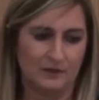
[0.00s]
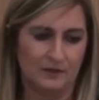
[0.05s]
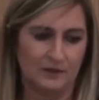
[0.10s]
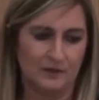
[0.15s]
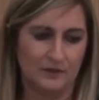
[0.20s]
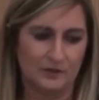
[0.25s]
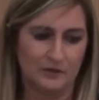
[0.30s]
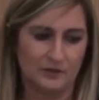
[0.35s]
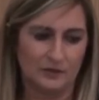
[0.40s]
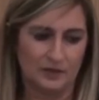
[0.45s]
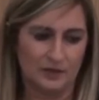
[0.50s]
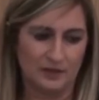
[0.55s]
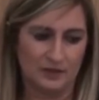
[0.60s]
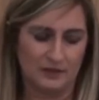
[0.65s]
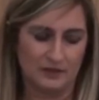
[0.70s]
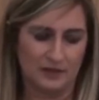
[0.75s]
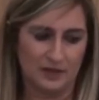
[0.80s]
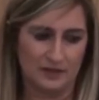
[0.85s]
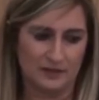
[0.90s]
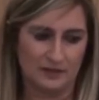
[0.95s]
The other
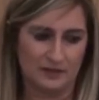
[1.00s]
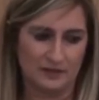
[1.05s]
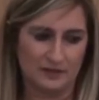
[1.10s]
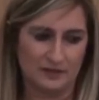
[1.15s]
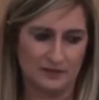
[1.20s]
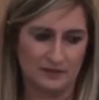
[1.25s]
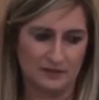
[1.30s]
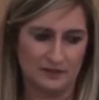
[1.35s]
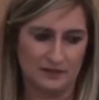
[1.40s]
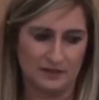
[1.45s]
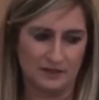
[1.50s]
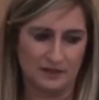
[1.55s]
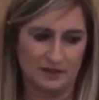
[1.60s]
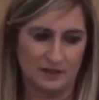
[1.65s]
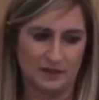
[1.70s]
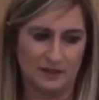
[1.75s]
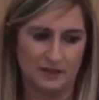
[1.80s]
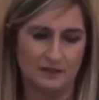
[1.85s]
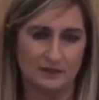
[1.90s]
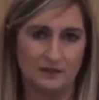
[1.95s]
thing then is,
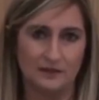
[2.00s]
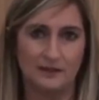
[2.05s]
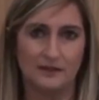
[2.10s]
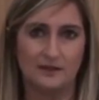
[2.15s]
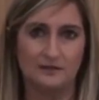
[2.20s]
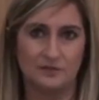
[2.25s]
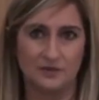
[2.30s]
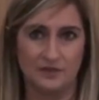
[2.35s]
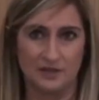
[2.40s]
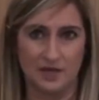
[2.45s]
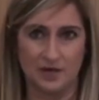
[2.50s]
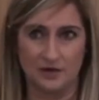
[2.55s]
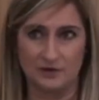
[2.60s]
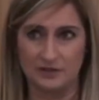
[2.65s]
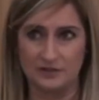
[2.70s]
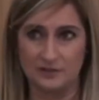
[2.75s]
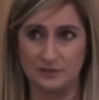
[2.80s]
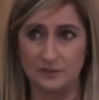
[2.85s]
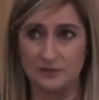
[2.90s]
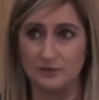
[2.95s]
in the living
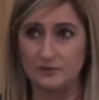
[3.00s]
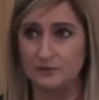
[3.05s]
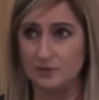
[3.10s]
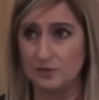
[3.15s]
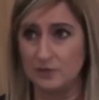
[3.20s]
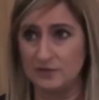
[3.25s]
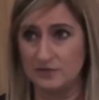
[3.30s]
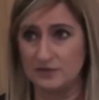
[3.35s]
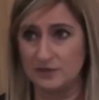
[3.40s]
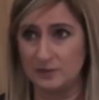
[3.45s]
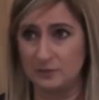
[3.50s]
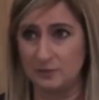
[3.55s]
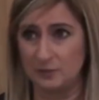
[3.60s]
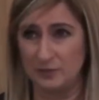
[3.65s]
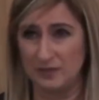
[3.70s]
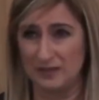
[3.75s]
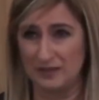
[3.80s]
areas before sleep,